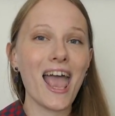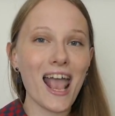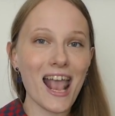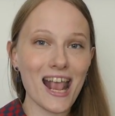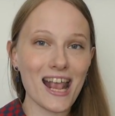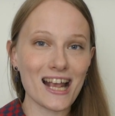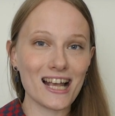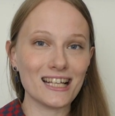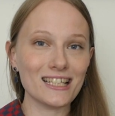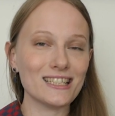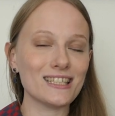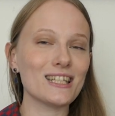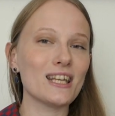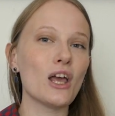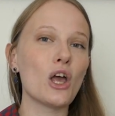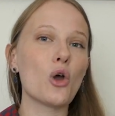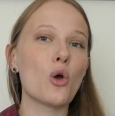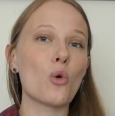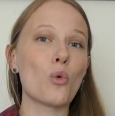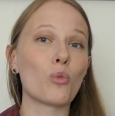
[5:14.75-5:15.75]
And
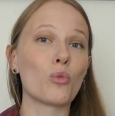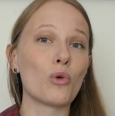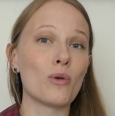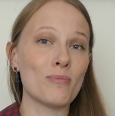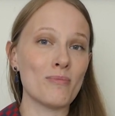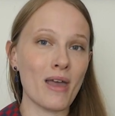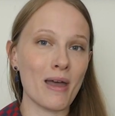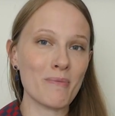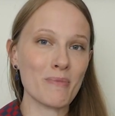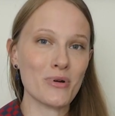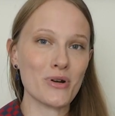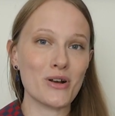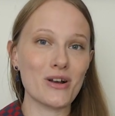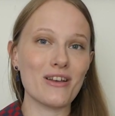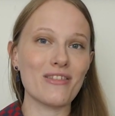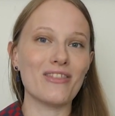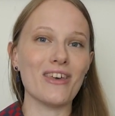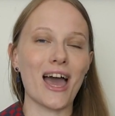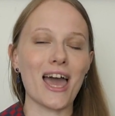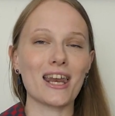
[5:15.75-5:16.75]

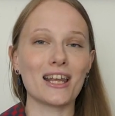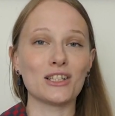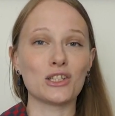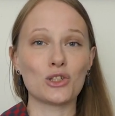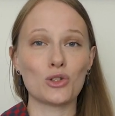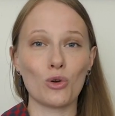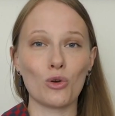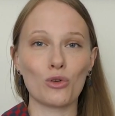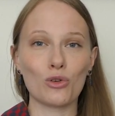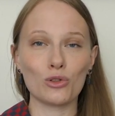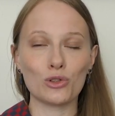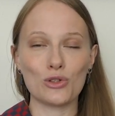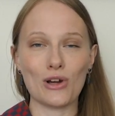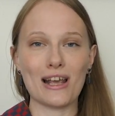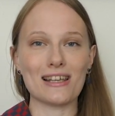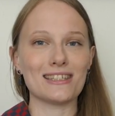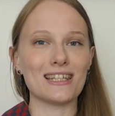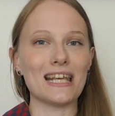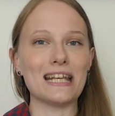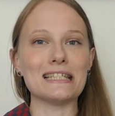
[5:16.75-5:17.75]
remember that historical
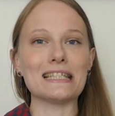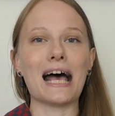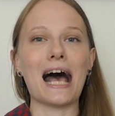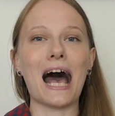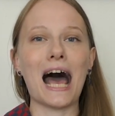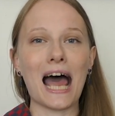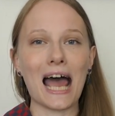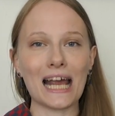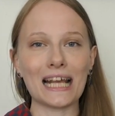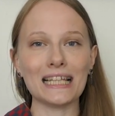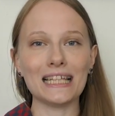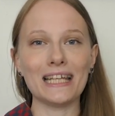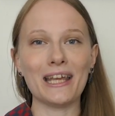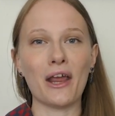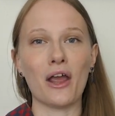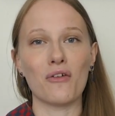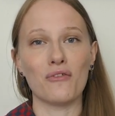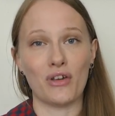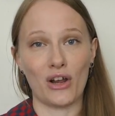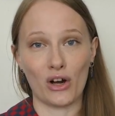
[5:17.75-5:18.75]
dress is
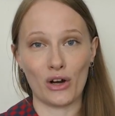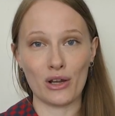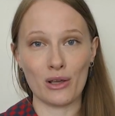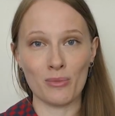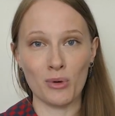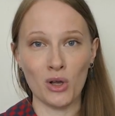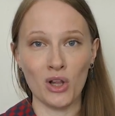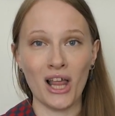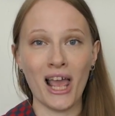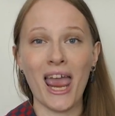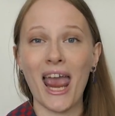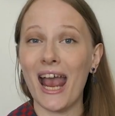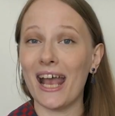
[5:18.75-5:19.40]
highly variable